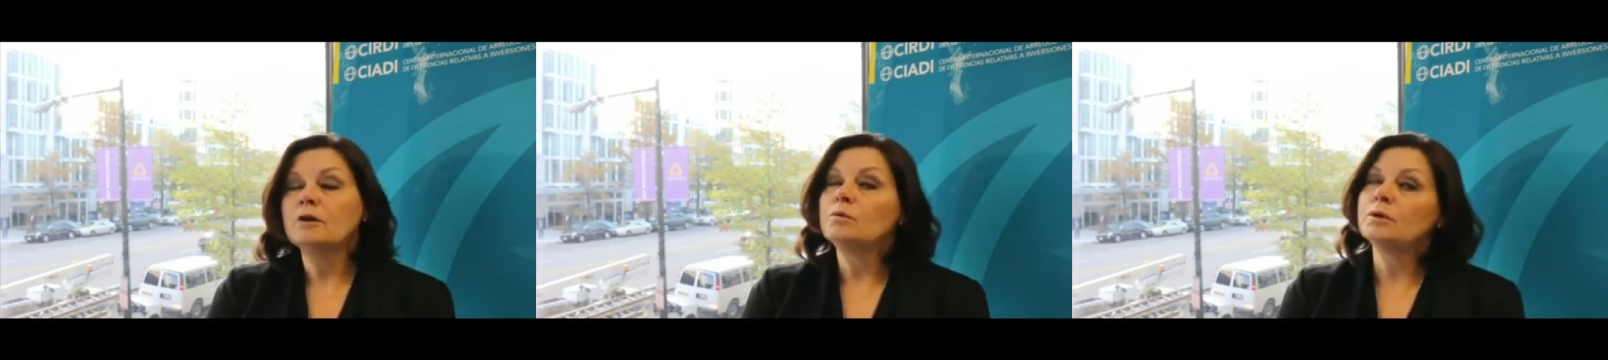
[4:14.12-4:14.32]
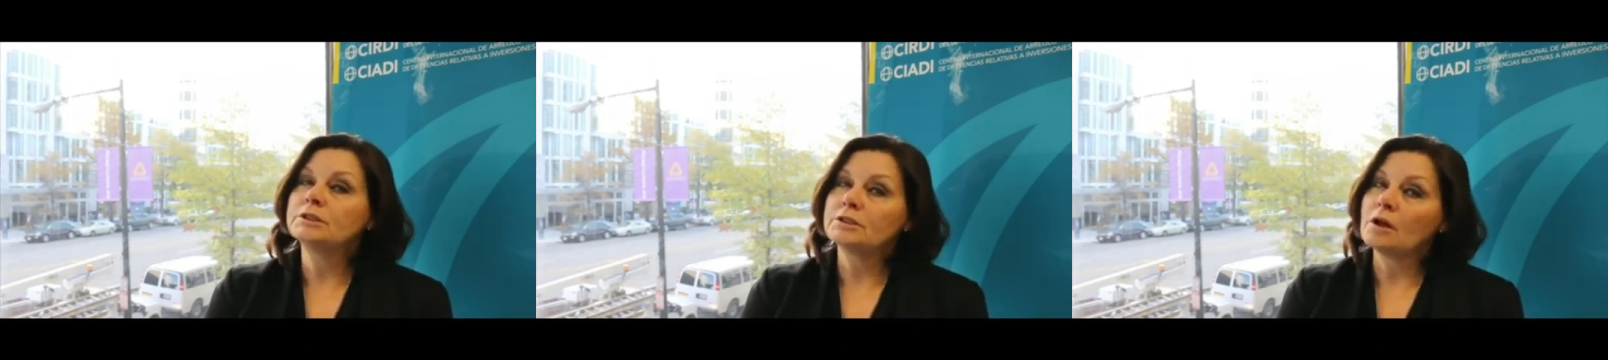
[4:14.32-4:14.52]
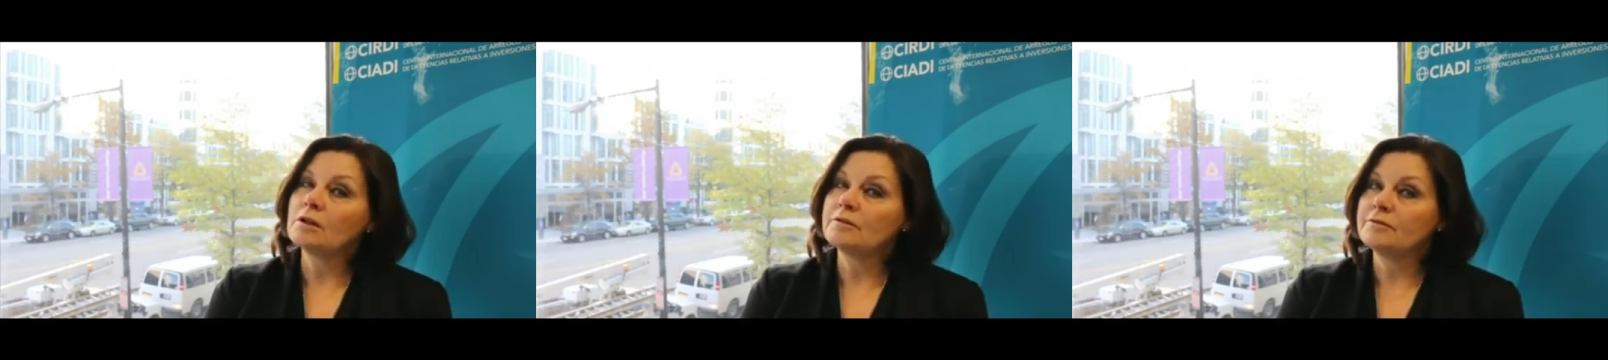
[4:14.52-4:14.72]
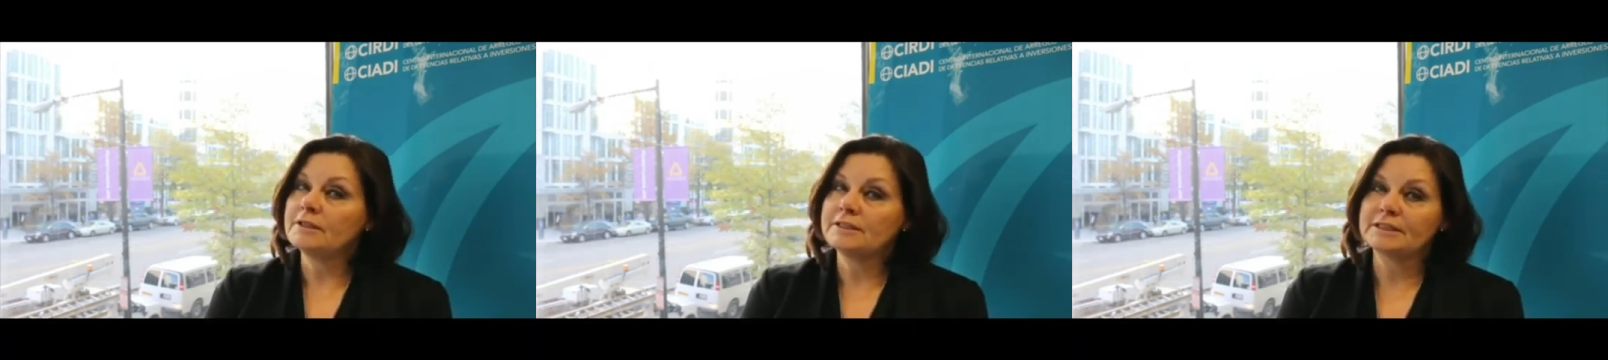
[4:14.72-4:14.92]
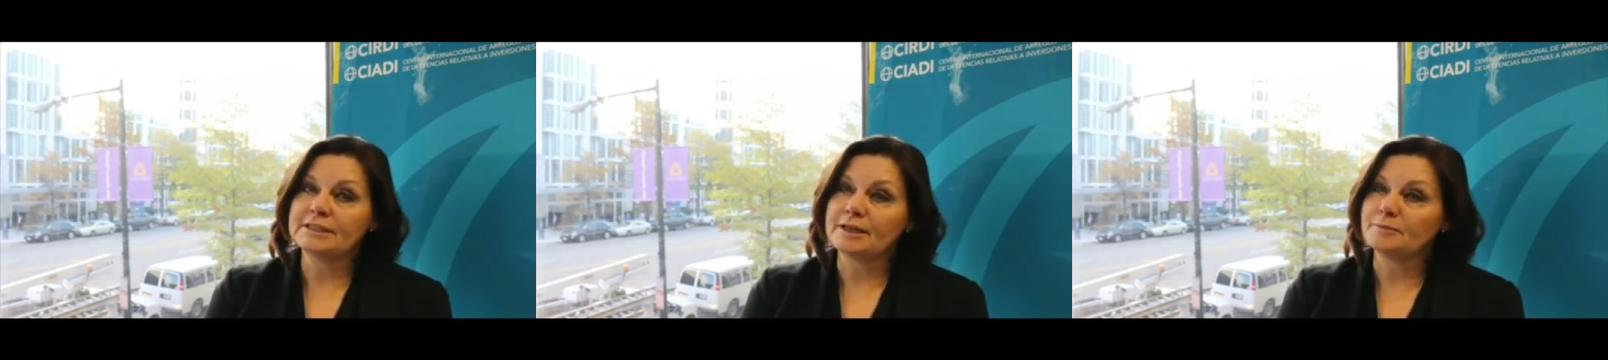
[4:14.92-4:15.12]
Once all of
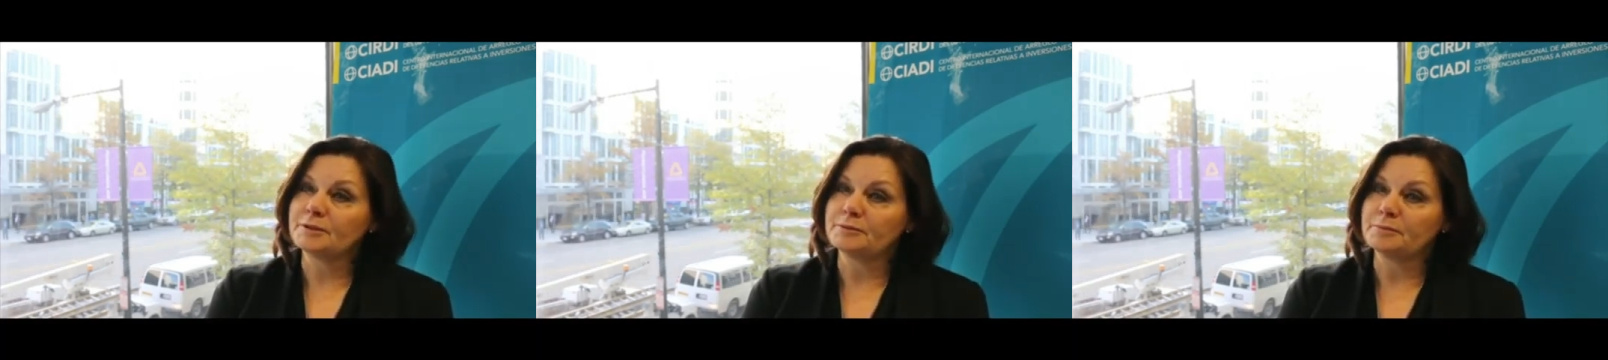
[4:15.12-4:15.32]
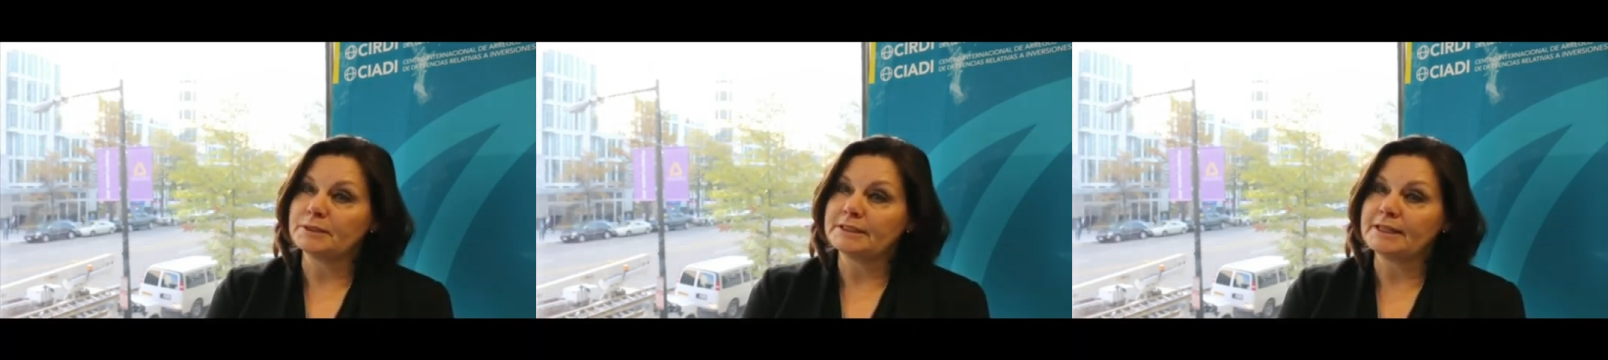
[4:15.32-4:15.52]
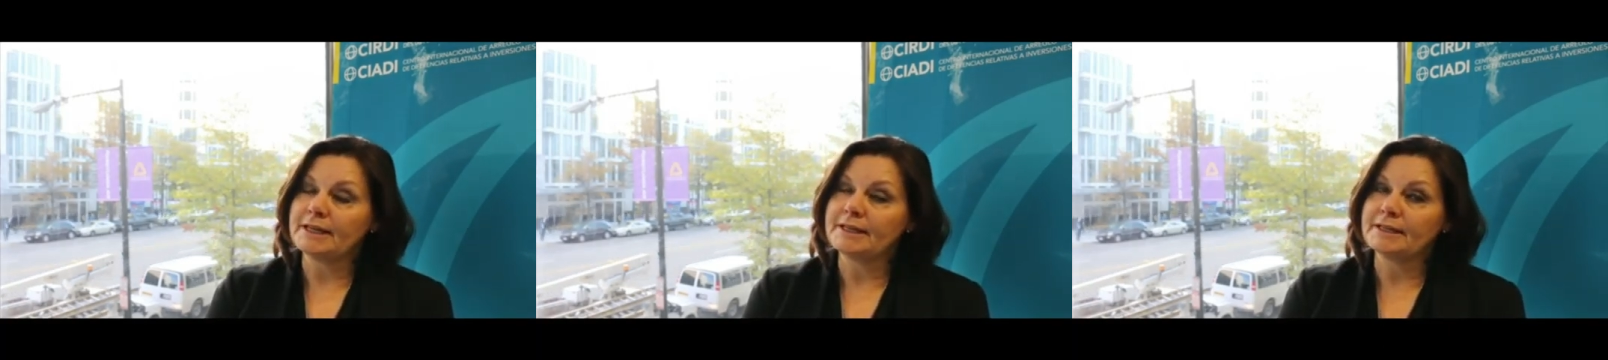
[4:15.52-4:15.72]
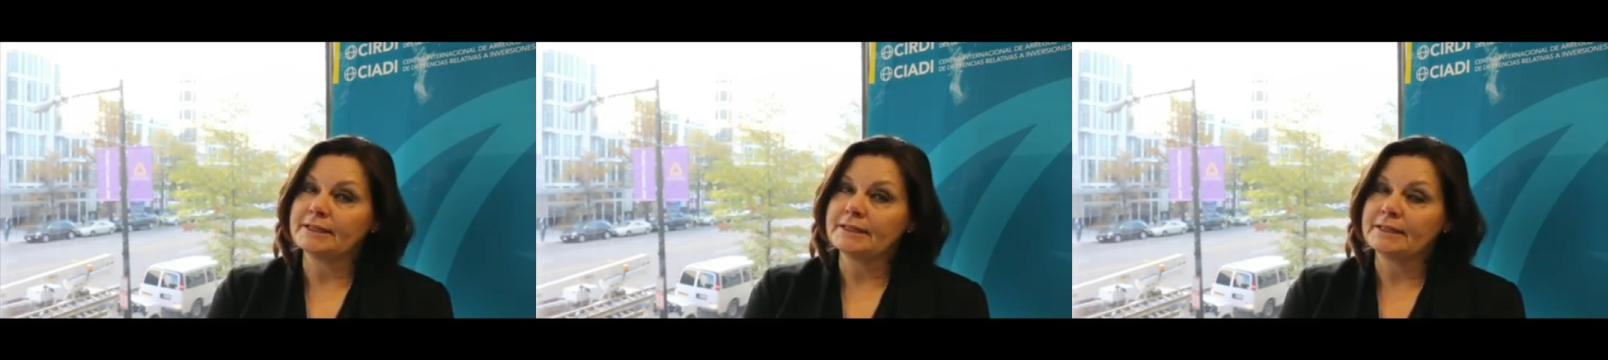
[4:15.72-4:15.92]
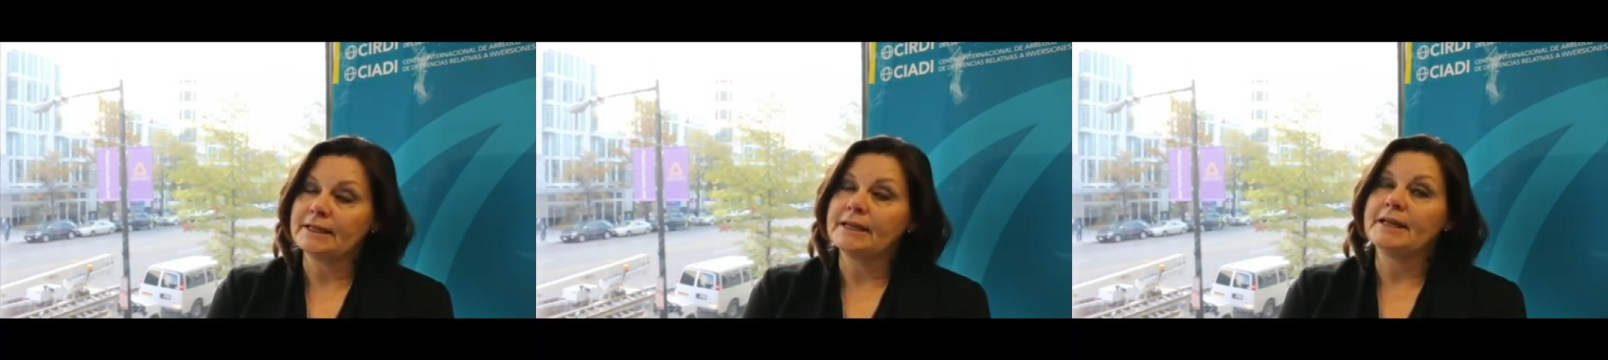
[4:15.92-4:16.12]
these steps have been taken,